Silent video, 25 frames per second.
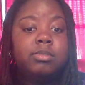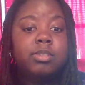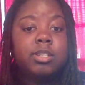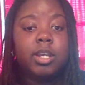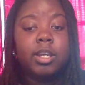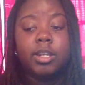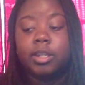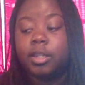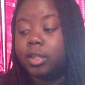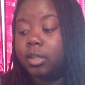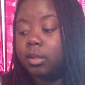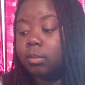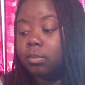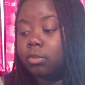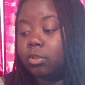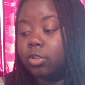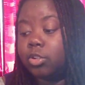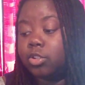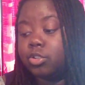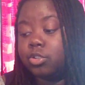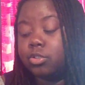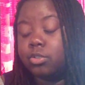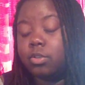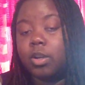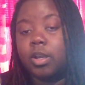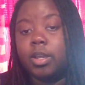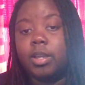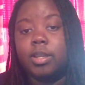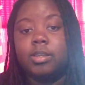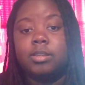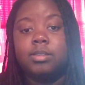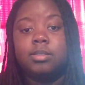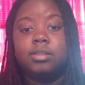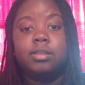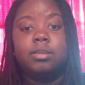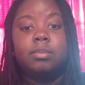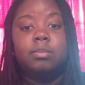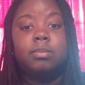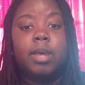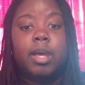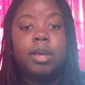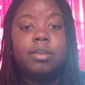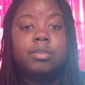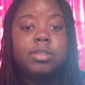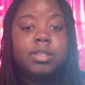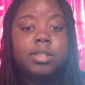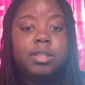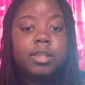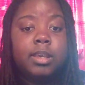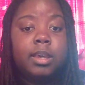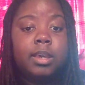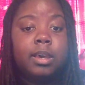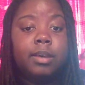shiny and moisturized and bouncy